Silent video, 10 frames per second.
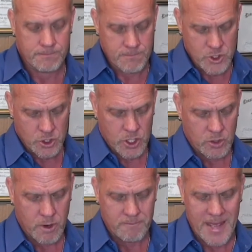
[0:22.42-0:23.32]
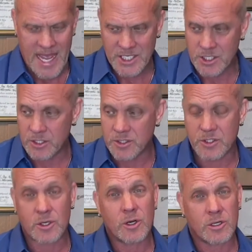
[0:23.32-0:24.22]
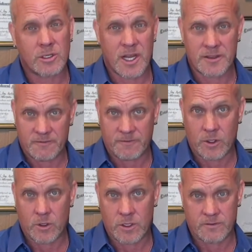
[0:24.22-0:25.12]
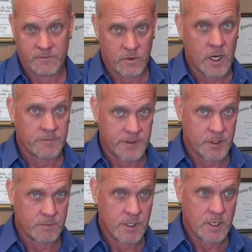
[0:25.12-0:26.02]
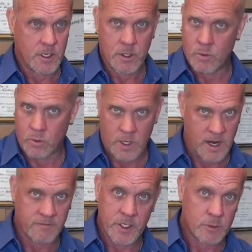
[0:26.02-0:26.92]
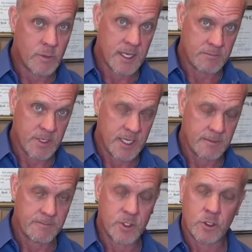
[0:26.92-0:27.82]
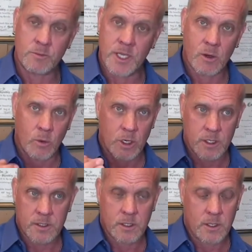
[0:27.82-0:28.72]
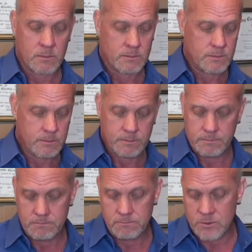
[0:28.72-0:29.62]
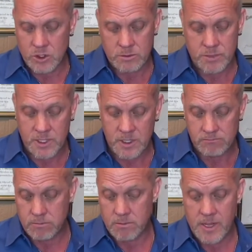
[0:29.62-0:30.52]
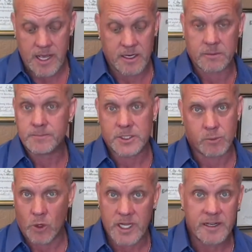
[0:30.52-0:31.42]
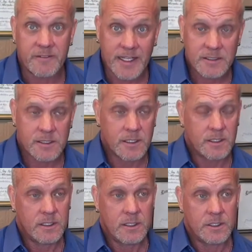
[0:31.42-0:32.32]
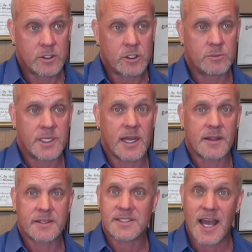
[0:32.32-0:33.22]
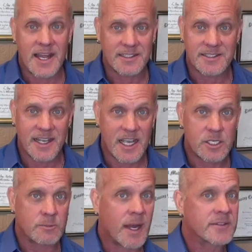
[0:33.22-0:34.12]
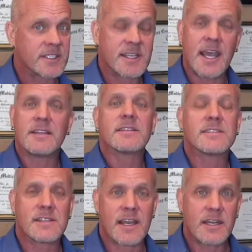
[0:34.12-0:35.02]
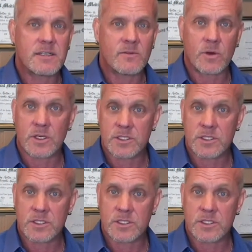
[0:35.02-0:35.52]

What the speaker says: You're going to imagine a circle on the floor in front of you, wherever you might be. You could be at work, you could be at a sporting event, you could be on the side stage about to take the stage for